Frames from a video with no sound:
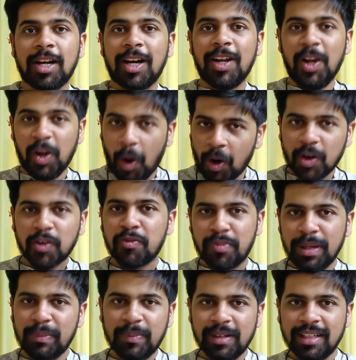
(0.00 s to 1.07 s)
a lot of
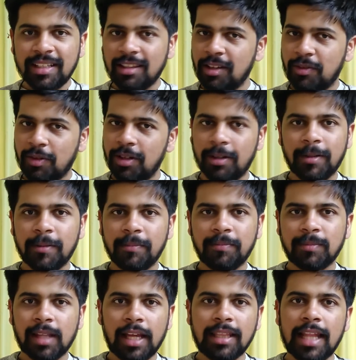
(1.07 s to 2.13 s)
people in the world,
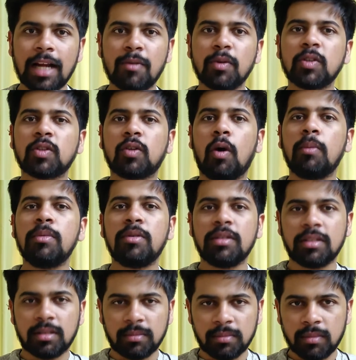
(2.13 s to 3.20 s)
and that was
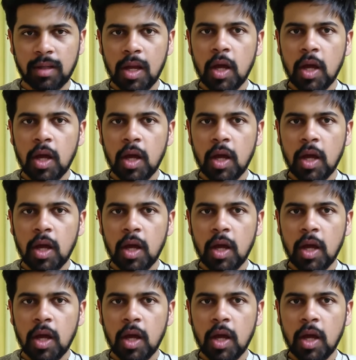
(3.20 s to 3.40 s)
communism.